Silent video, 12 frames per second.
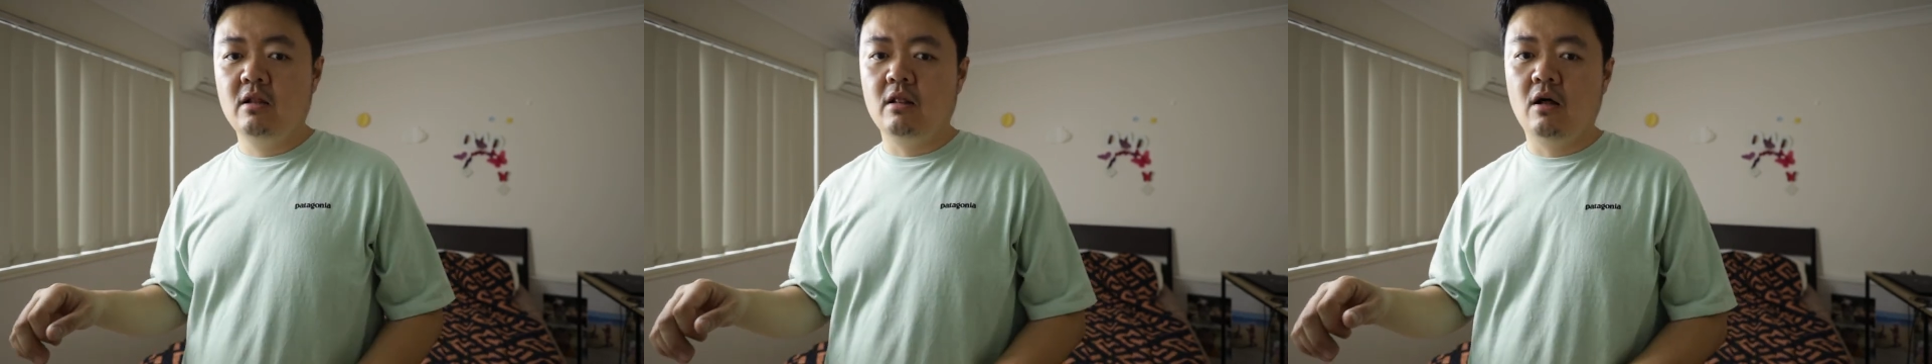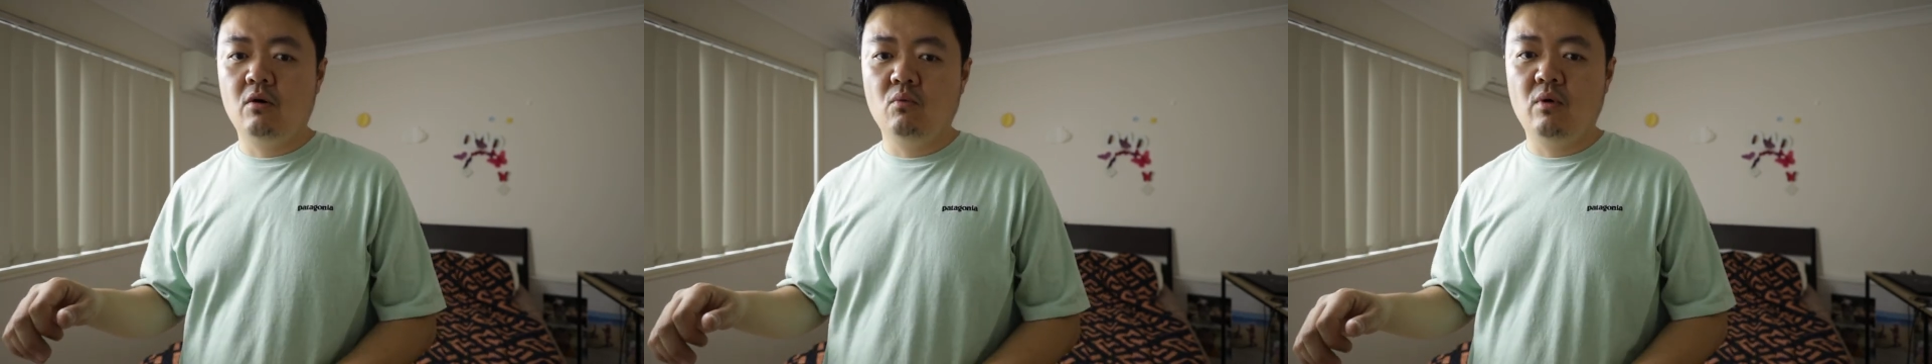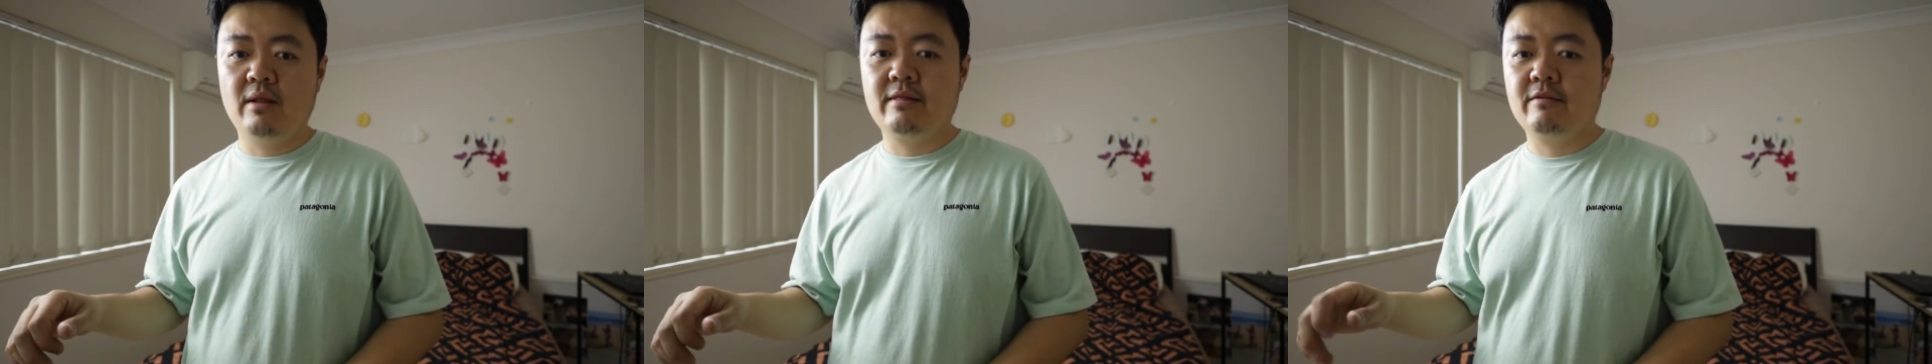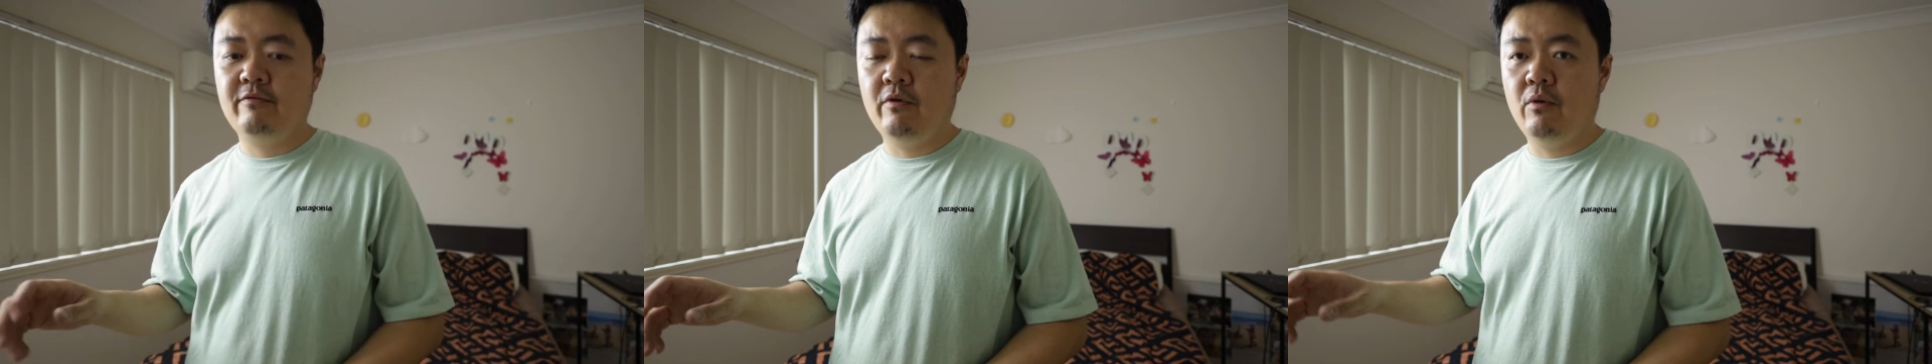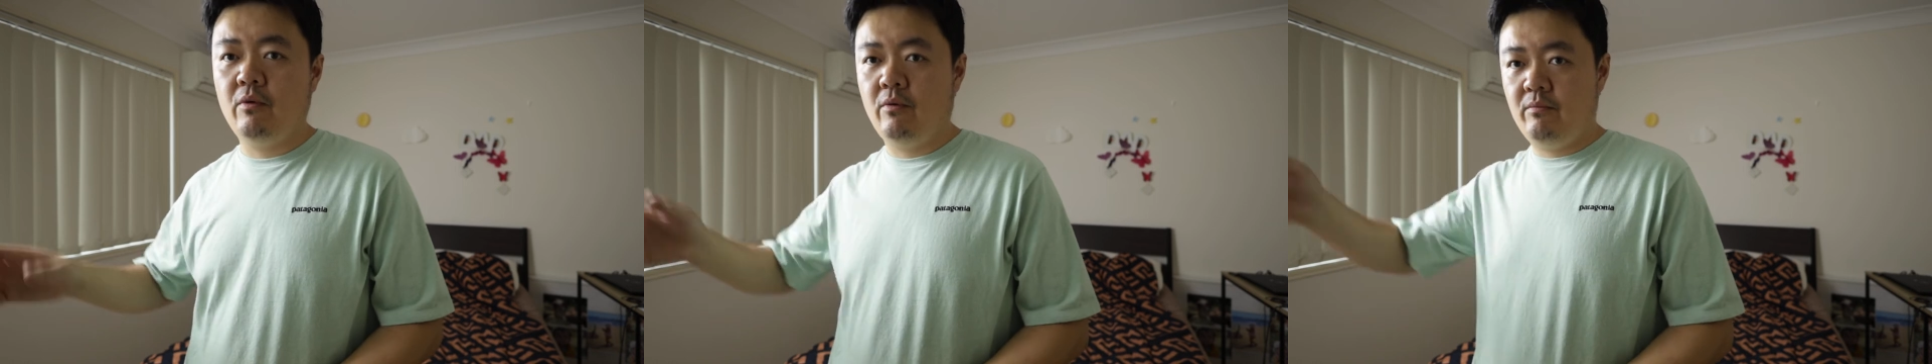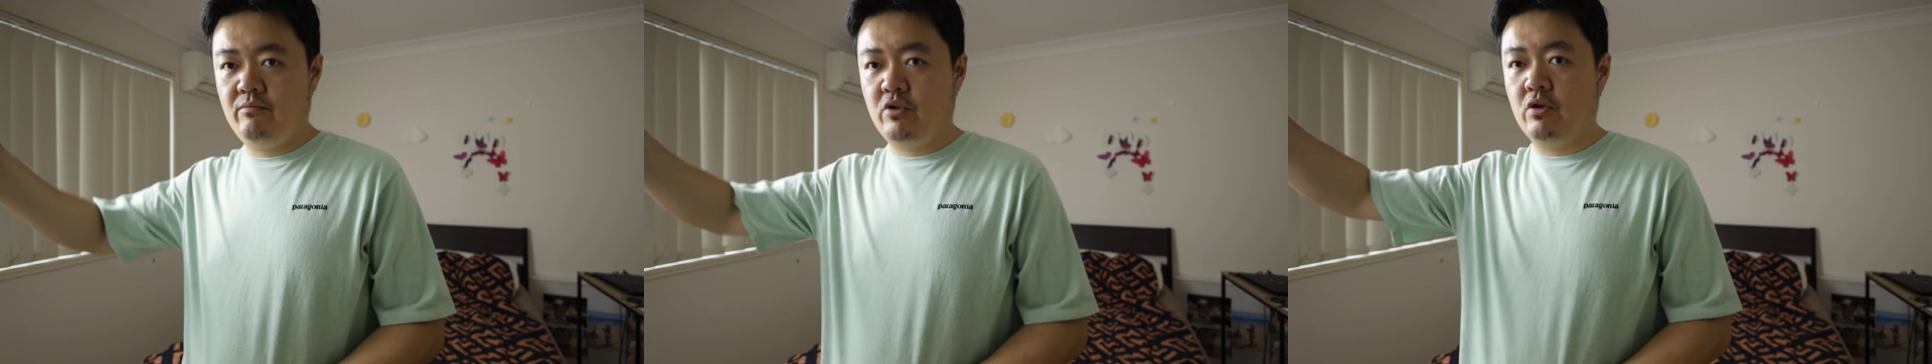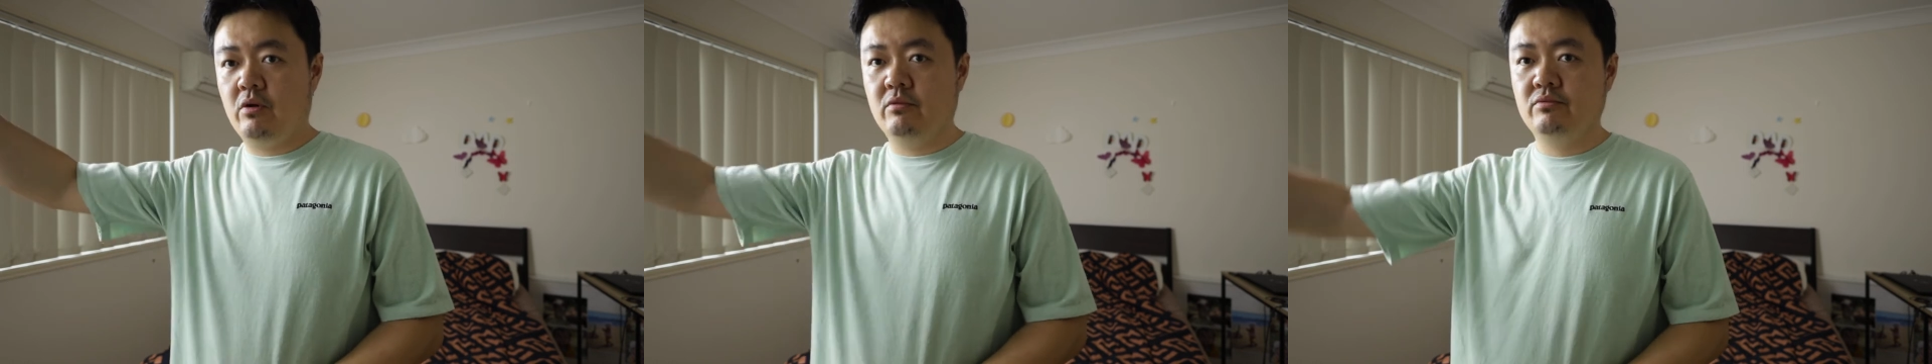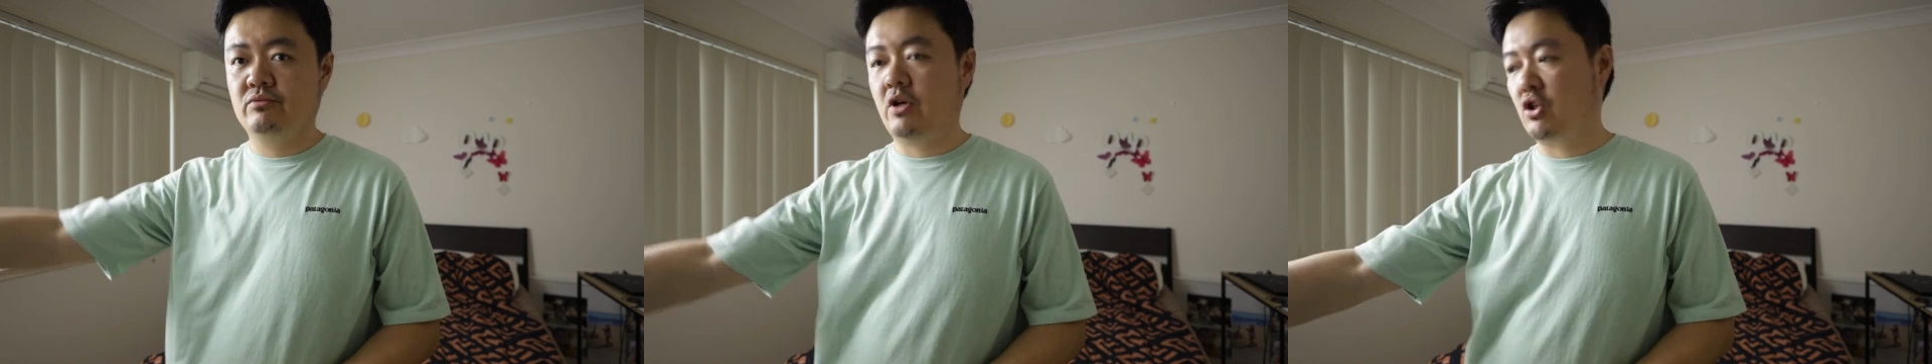long one for, you
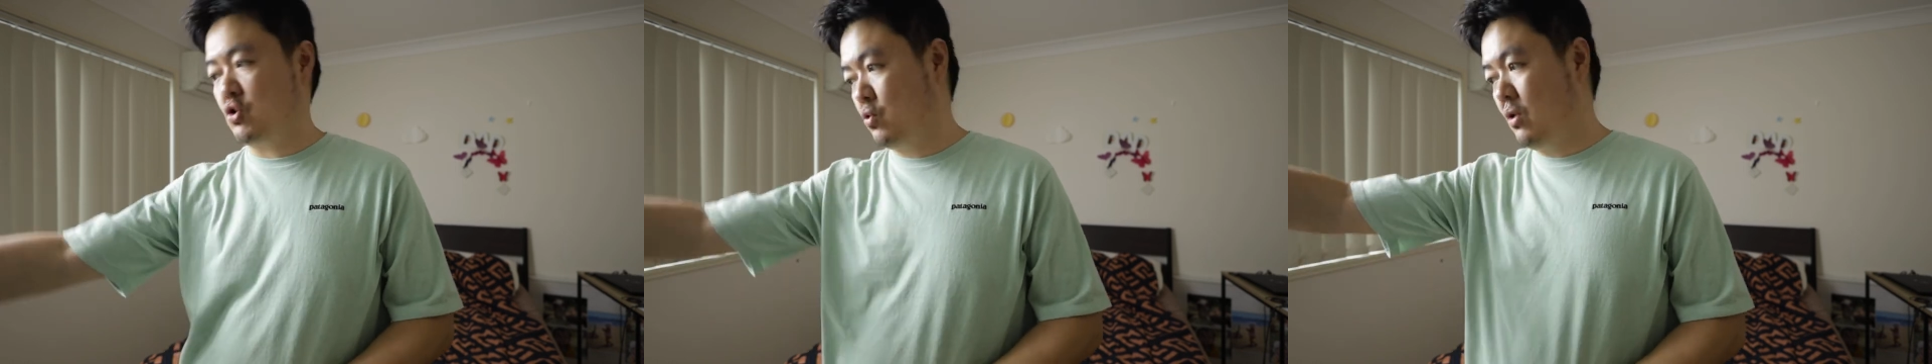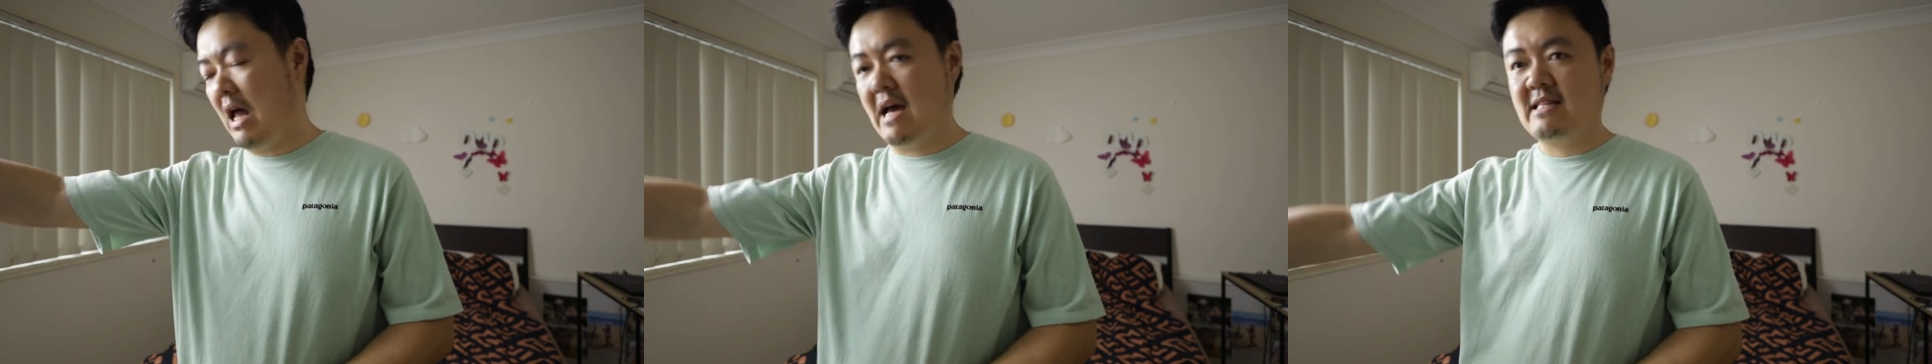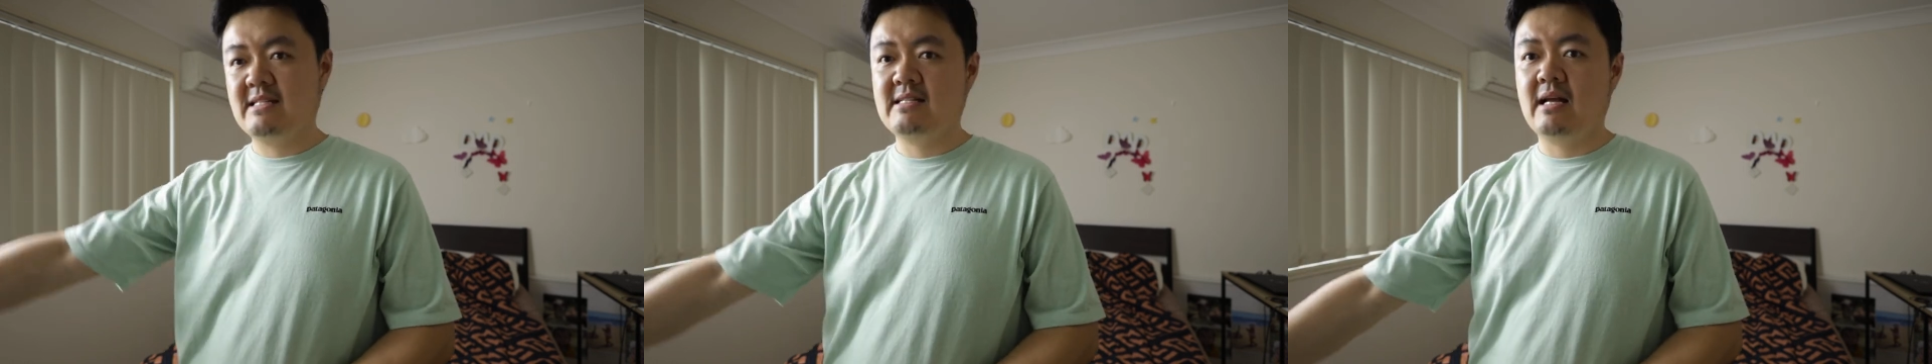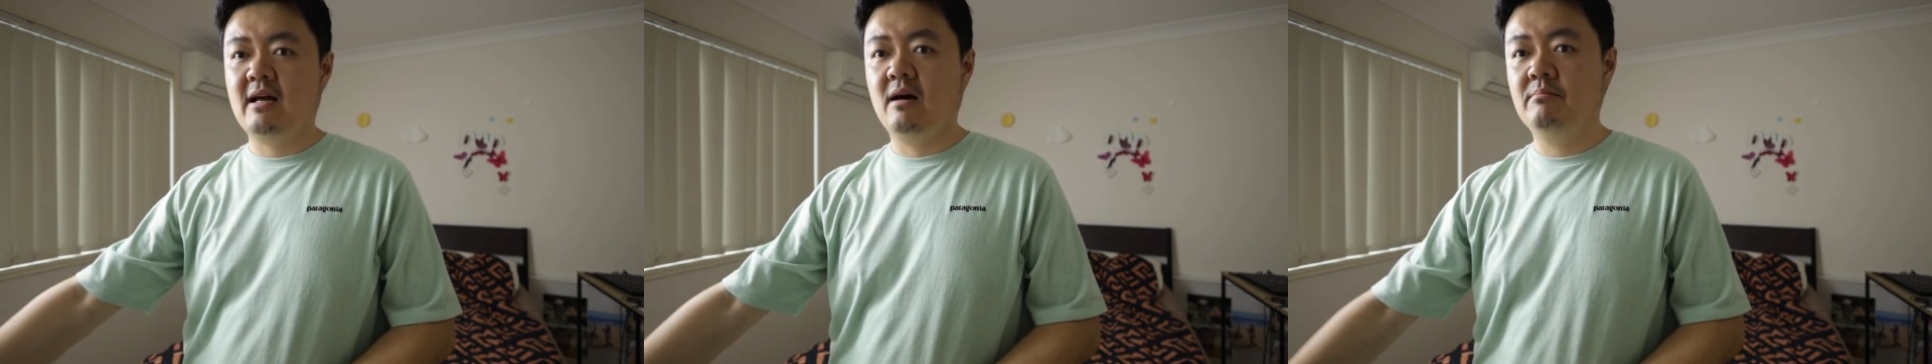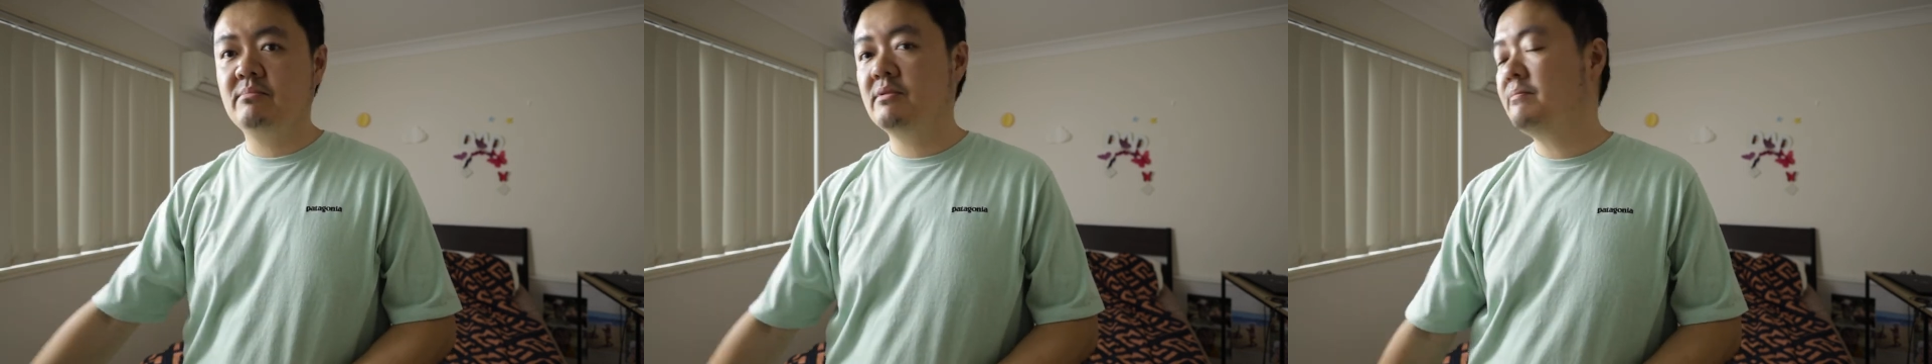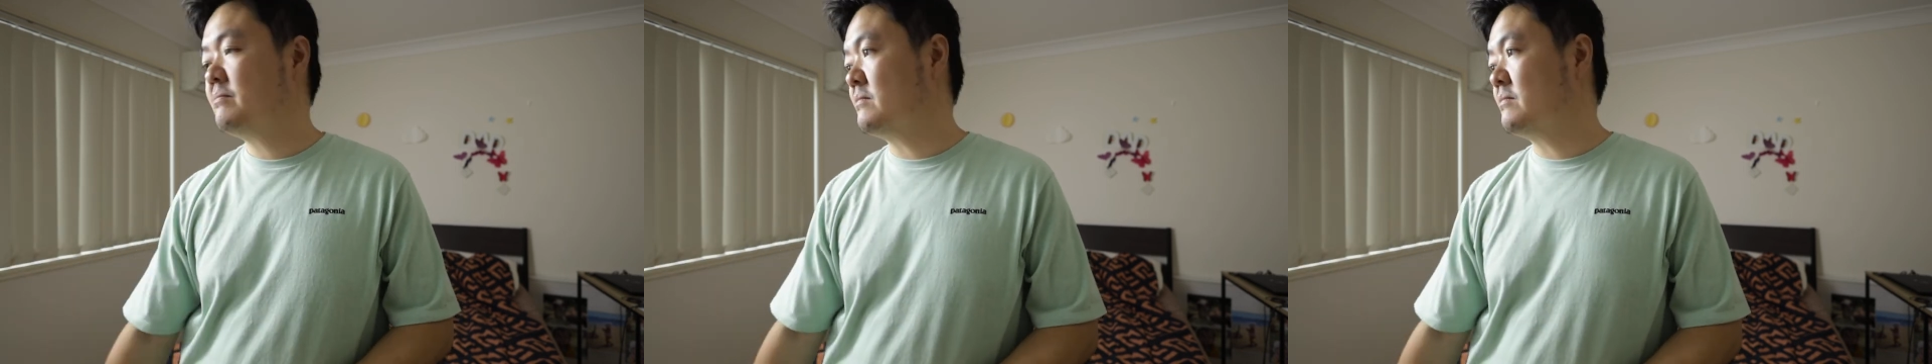know, a two light setup.